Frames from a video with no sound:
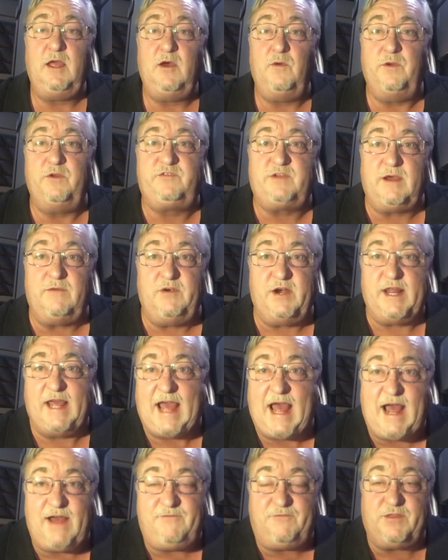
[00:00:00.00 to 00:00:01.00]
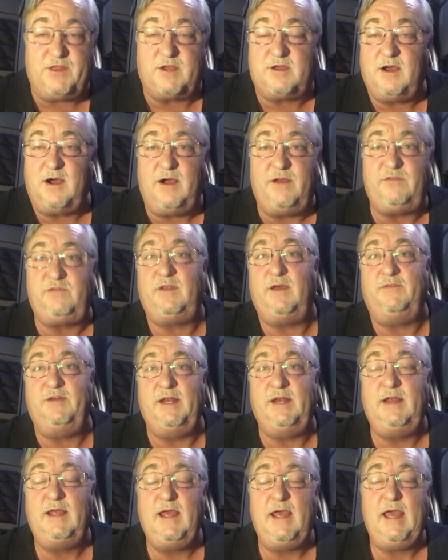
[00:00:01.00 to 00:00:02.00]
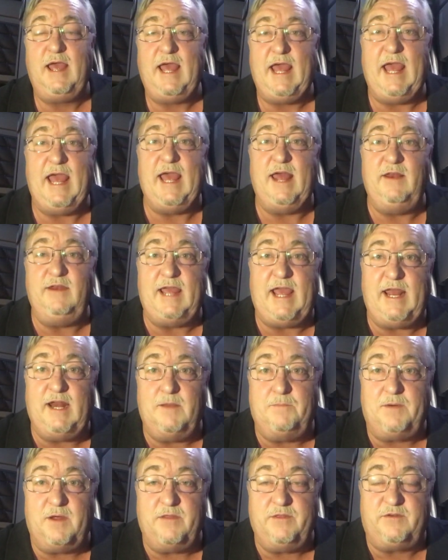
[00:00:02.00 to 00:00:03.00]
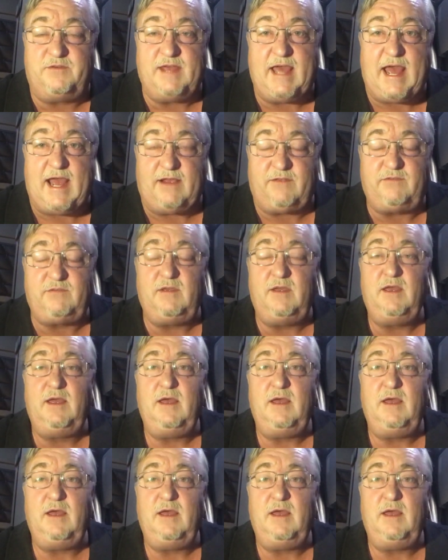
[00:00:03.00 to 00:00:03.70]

which covered half of the cost of it and ate up all the tax.